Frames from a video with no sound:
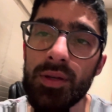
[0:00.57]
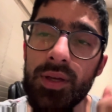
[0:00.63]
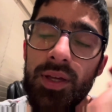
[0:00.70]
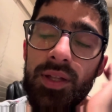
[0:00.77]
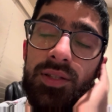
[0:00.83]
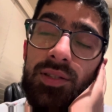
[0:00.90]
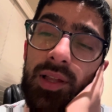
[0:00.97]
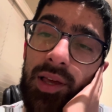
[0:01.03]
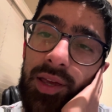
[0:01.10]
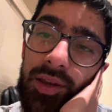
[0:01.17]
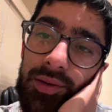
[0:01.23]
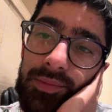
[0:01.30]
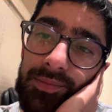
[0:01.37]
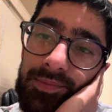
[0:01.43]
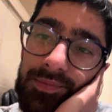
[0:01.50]
It's late
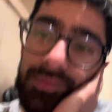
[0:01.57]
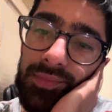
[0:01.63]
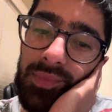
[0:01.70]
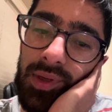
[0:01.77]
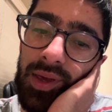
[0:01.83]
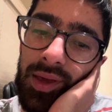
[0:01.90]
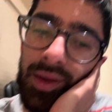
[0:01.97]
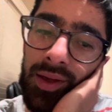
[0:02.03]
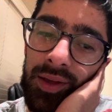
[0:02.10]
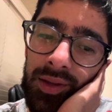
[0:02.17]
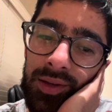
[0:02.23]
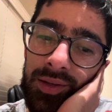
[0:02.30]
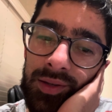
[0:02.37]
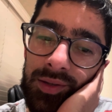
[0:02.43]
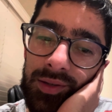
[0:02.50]

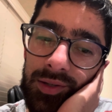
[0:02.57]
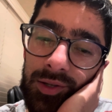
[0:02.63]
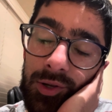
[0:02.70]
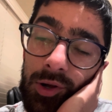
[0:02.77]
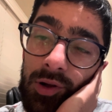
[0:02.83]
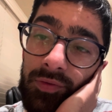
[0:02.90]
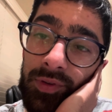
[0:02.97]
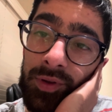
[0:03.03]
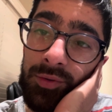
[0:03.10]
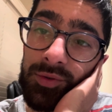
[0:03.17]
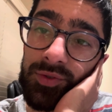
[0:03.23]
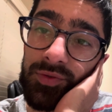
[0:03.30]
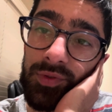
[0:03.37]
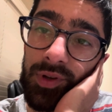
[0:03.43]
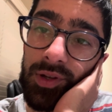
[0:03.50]
and golfing was
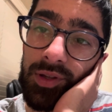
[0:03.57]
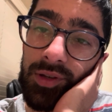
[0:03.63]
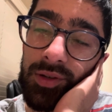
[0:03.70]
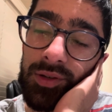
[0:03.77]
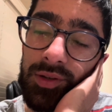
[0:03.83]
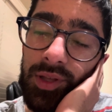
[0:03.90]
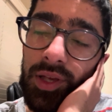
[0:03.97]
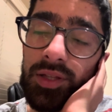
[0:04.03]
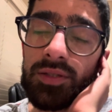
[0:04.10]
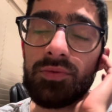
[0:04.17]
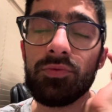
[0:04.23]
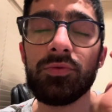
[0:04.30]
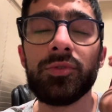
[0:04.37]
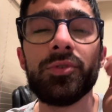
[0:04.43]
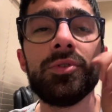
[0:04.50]
fun. Ate some
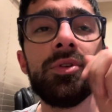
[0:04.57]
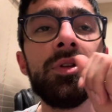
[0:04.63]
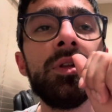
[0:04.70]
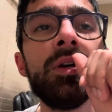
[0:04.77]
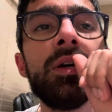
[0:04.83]
food.